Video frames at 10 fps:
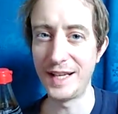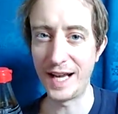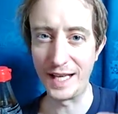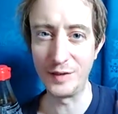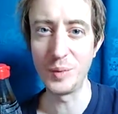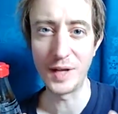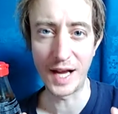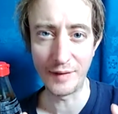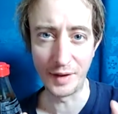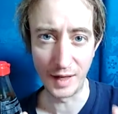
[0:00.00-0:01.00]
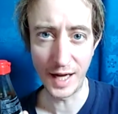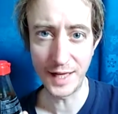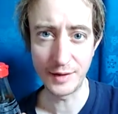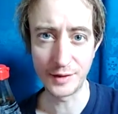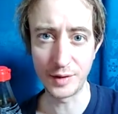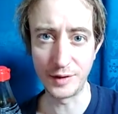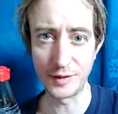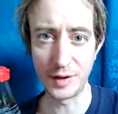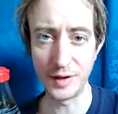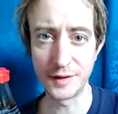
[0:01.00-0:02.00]
And if you want to have the light soy
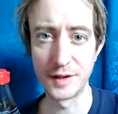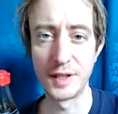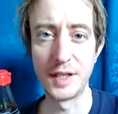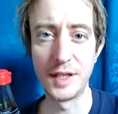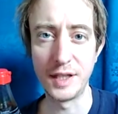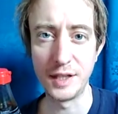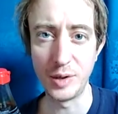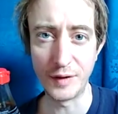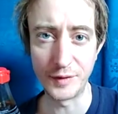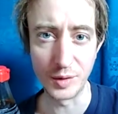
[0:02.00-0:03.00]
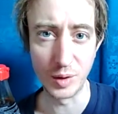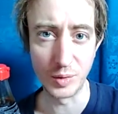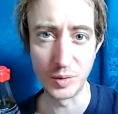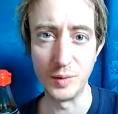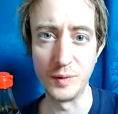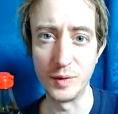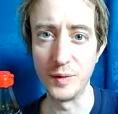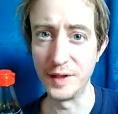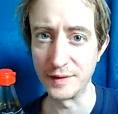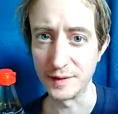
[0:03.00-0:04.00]
sauce, you have to go to
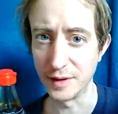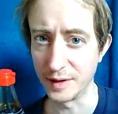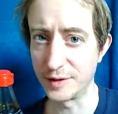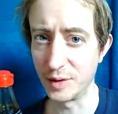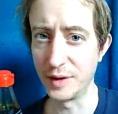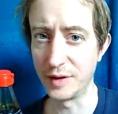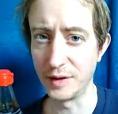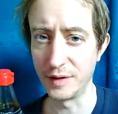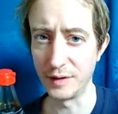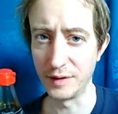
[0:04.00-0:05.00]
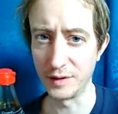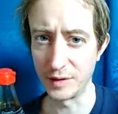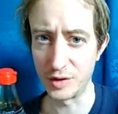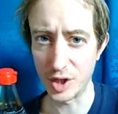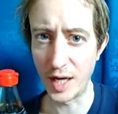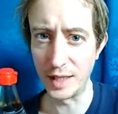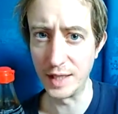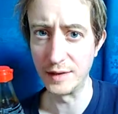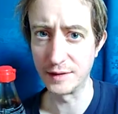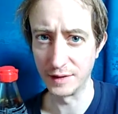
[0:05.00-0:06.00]
these certain
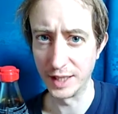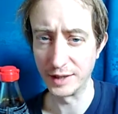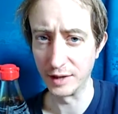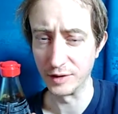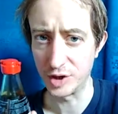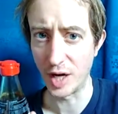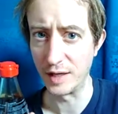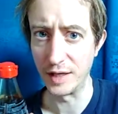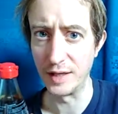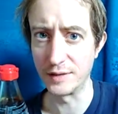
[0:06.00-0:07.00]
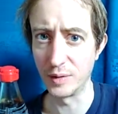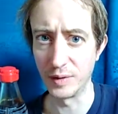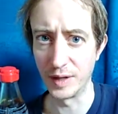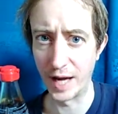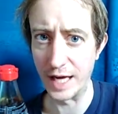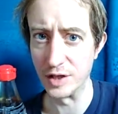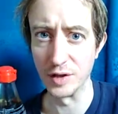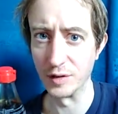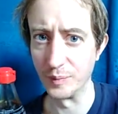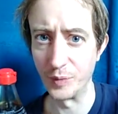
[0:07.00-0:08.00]
little Chinese or
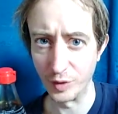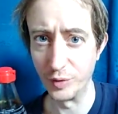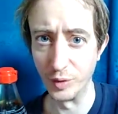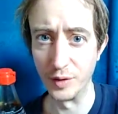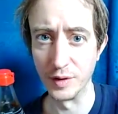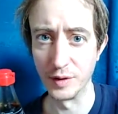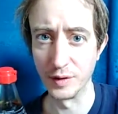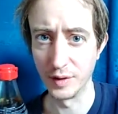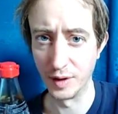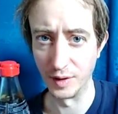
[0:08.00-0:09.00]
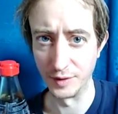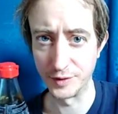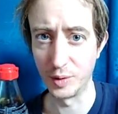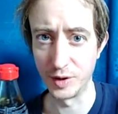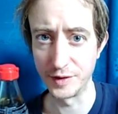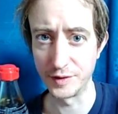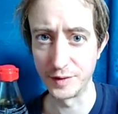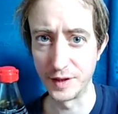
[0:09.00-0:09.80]
Asian food stores.